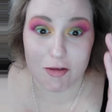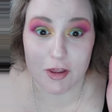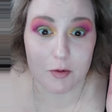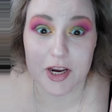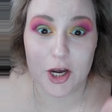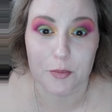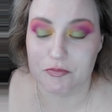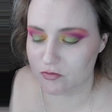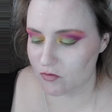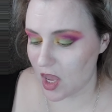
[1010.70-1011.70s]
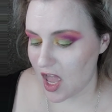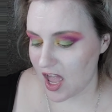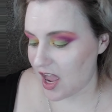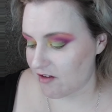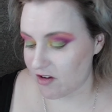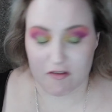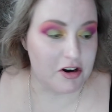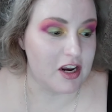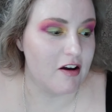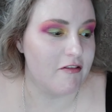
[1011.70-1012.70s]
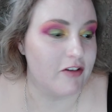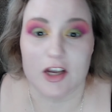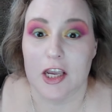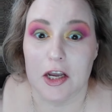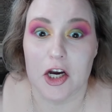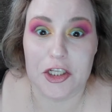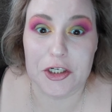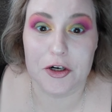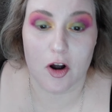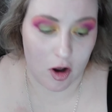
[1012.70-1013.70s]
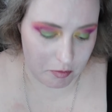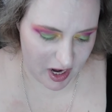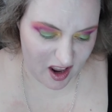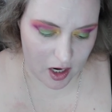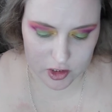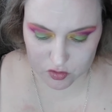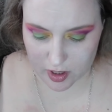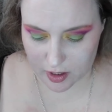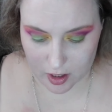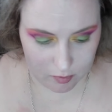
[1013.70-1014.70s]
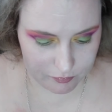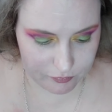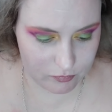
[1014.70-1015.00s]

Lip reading: There we go. I have every fucking color on my eyes right now.